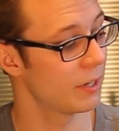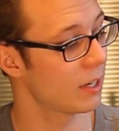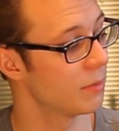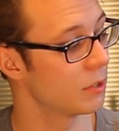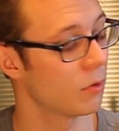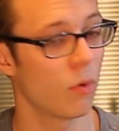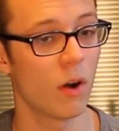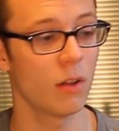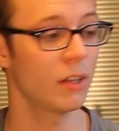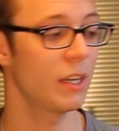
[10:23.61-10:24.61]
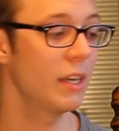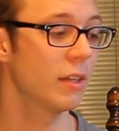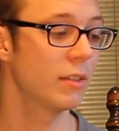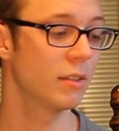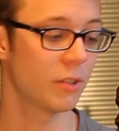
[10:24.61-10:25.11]
it comes to quality,
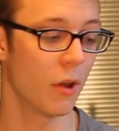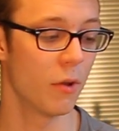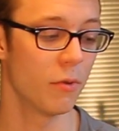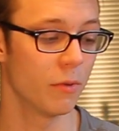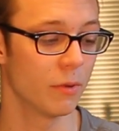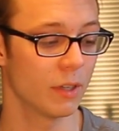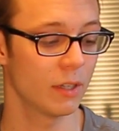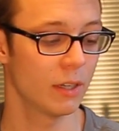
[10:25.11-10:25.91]
tone,